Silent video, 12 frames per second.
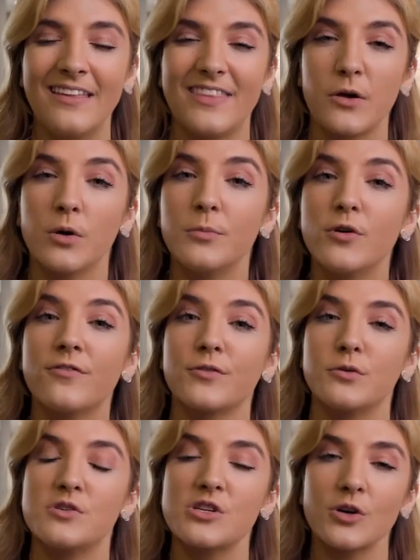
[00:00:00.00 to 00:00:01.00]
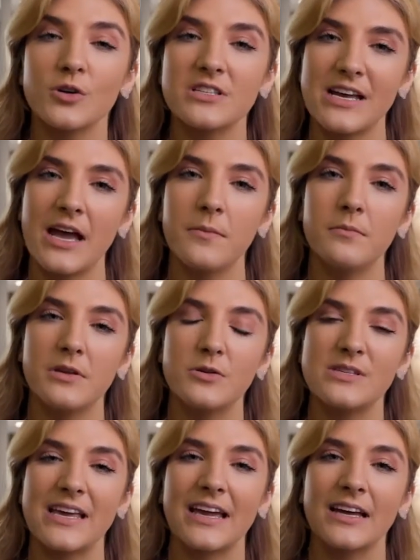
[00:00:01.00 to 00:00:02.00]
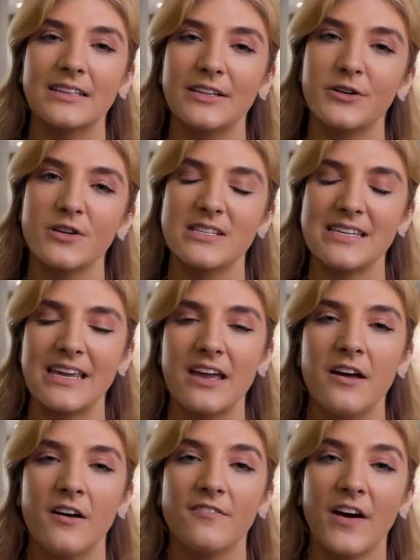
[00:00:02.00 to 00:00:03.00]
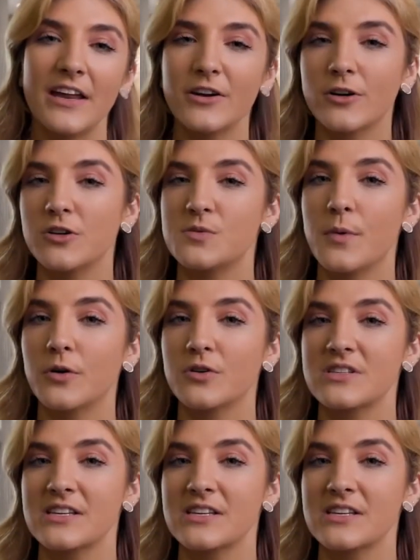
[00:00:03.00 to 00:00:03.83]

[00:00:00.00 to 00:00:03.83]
They will move through circle time, music, literacy, fine and gross motor